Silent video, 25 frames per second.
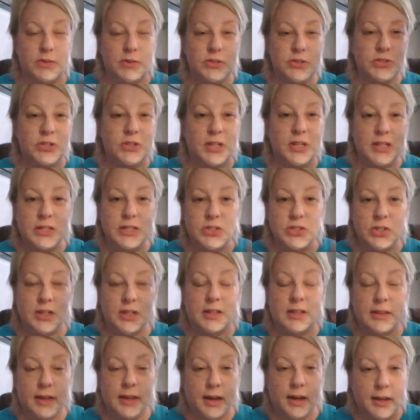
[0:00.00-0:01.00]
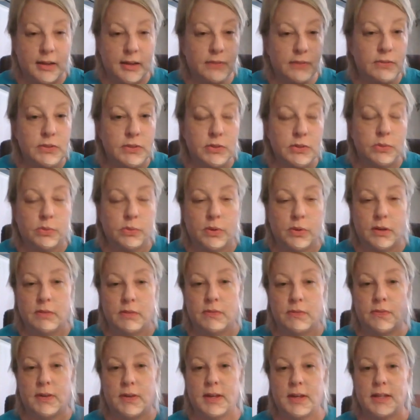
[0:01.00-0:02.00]
we're changing lives
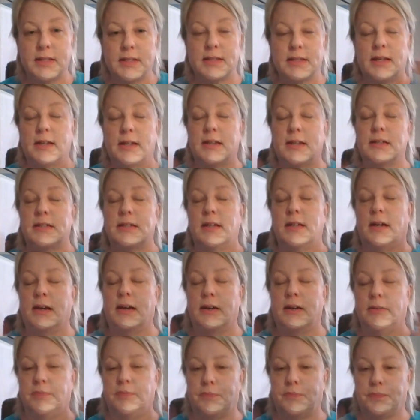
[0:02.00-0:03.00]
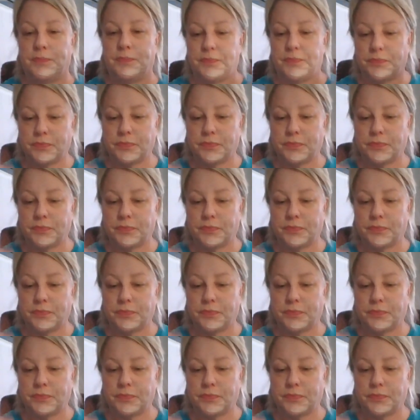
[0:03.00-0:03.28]
one face at a time.